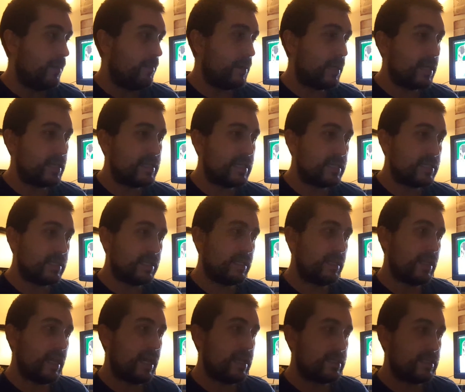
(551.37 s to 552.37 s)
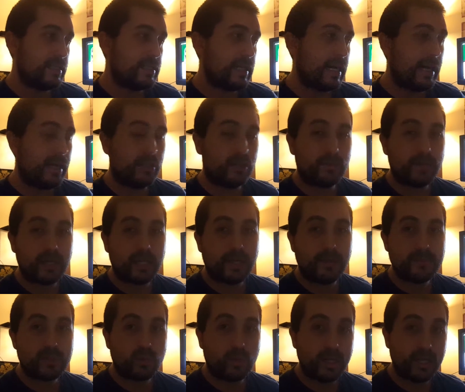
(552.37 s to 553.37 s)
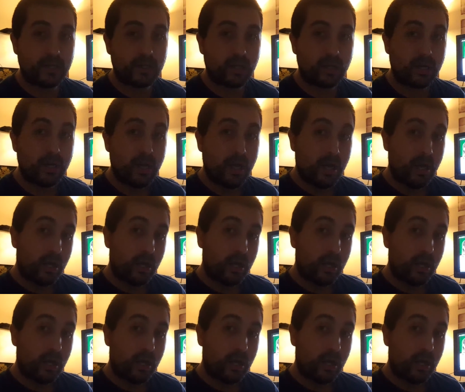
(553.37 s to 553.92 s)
because as the dollar becomes weaker,